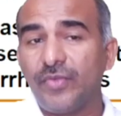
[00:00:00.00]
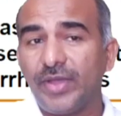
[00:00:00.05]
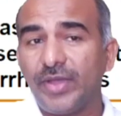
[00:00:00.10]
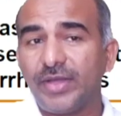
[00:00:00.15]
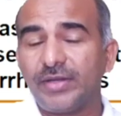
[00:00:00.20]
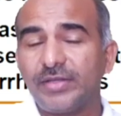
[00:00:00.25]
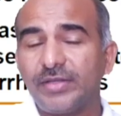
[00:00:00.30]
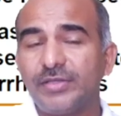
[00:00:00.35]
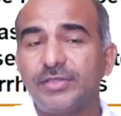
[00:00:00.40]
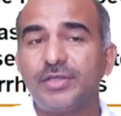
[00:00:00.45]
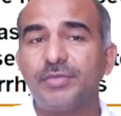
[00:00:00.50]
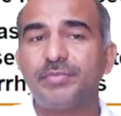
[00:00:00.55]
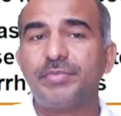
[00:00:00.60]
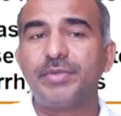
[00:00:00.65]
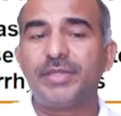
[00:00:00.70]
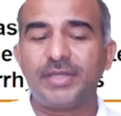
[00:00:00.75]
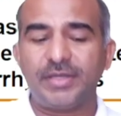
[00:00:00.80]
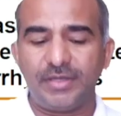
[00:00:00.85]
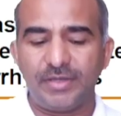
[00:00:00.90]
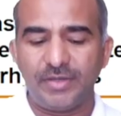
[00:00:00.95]
Where? In
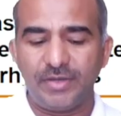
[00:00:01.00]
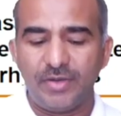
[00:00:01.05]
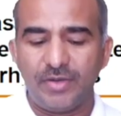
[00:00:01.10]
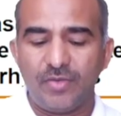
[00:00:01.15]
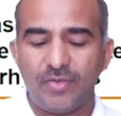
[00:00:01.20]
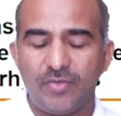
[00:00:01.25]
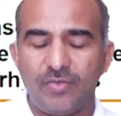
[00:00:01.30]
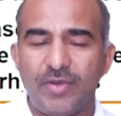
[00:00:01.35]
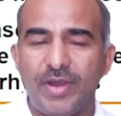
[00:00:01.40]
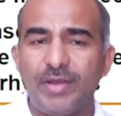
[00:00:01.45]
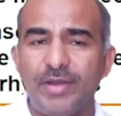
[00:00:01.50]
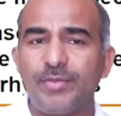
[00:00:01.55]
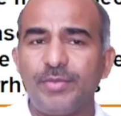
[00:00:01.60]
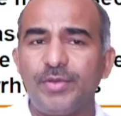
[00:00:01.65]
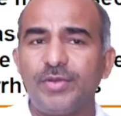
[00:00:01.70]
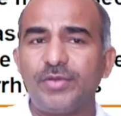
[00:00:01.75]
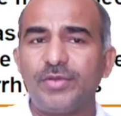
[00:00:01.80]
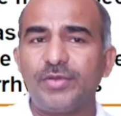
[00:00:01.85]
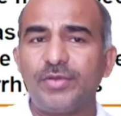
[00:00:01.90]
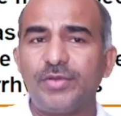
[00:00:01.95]
sympathetic. Why?
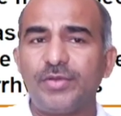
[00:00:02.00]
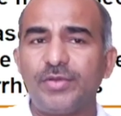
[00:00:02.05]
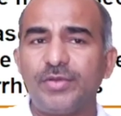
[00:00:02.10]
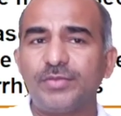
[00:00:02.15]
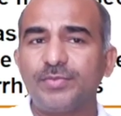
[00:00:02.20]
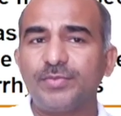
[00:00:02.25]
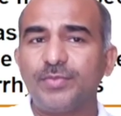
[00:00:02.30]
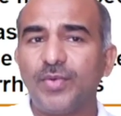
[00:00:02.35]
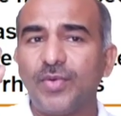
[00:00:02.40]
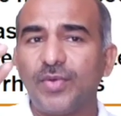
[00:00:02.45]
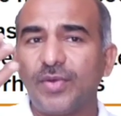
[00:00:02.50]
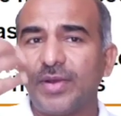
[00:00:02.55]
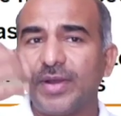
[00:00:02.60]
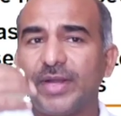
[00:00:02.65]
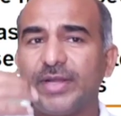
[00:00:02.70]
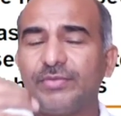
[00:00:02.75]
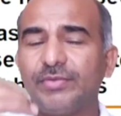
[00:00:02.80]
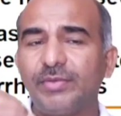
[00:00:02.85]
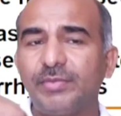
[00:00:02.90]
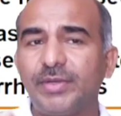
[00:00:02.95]
Because more light
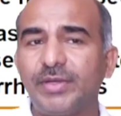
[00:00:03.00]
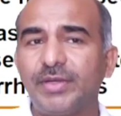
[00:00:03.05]
will